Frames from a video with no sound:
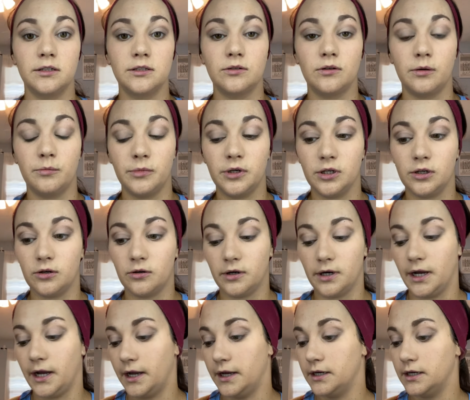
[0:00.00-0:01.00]
So I'm gonna go
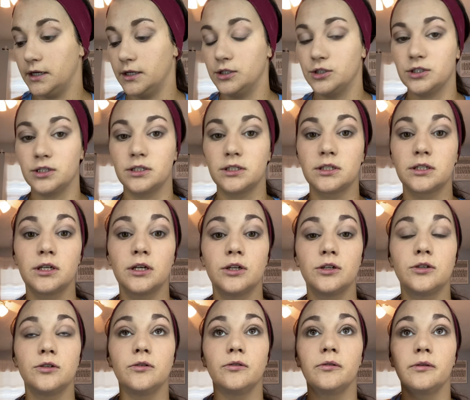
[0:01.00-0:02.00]
ahead and just
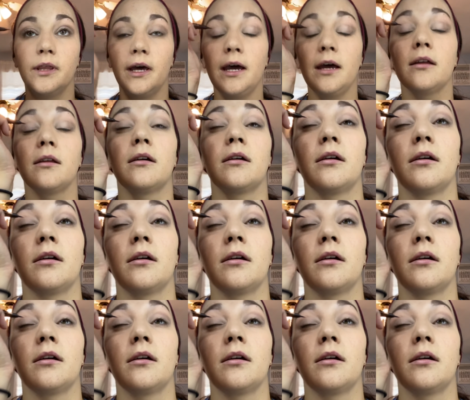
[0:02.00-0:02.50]
do that.